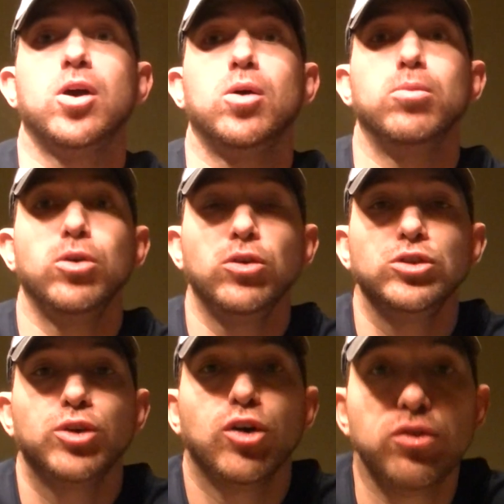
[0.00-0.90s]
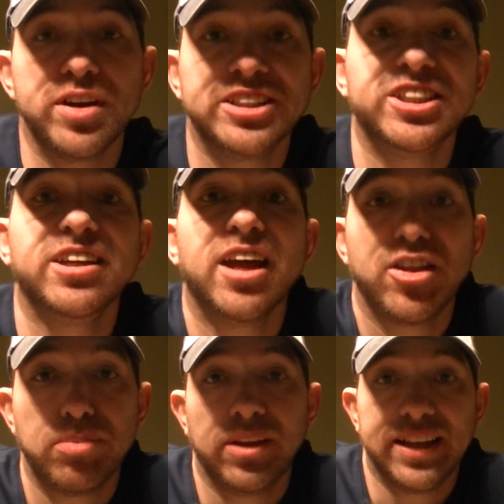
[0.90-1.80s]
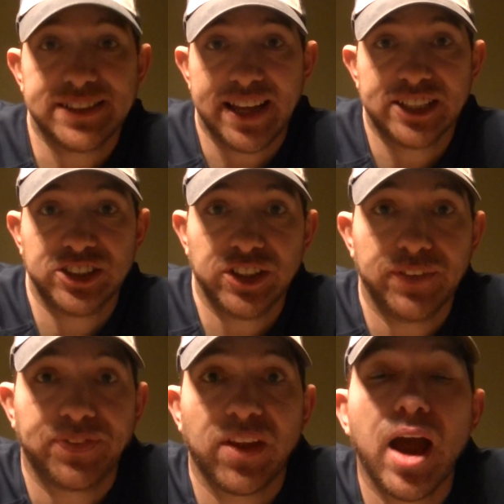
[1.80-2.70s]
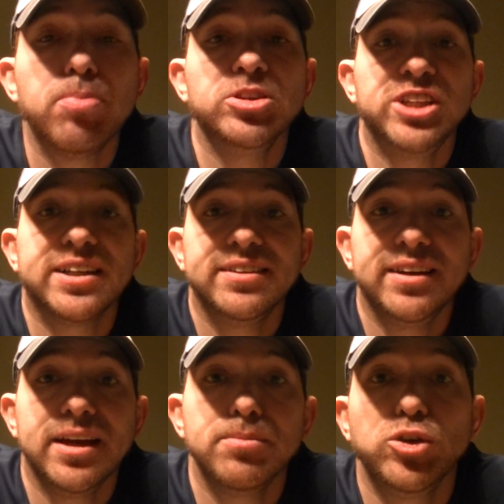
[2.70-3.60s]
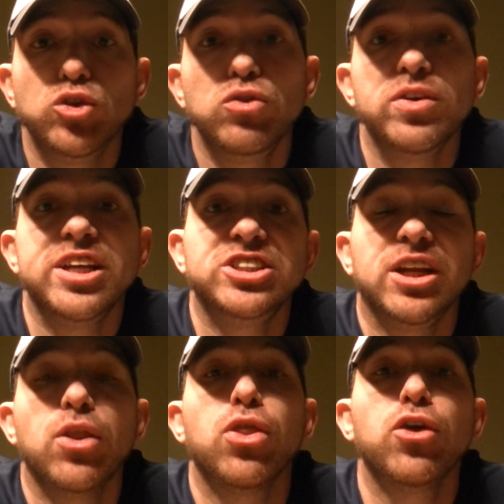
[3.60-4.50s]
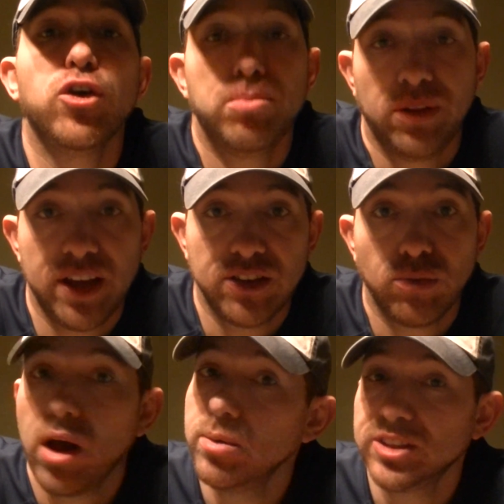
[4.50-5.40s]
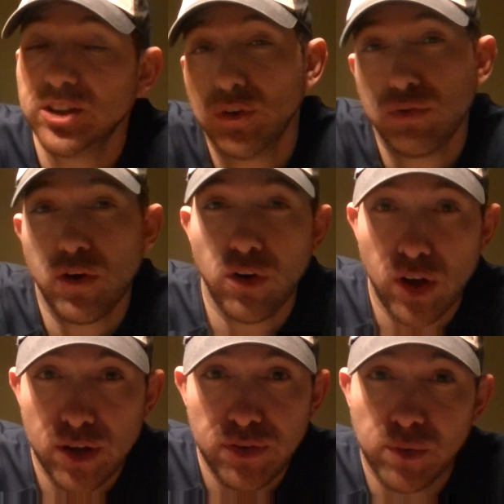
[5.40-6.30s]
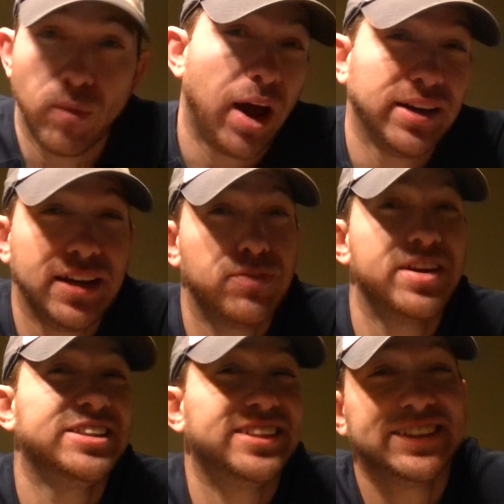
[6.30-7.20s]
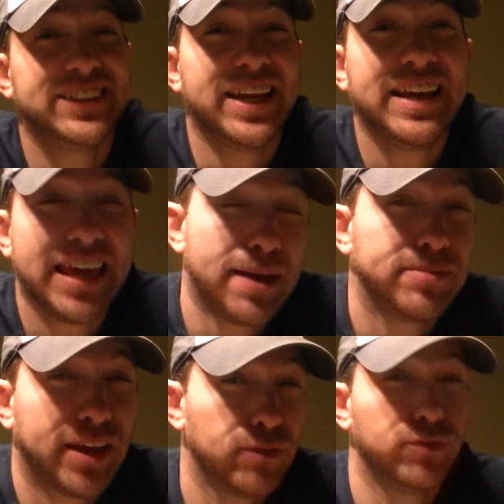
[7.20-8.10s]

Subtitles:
Murderers Row finished in 9th place last year. I projected him to finish in 3rd place. Why was I so far off, and why did he finish 68 games out of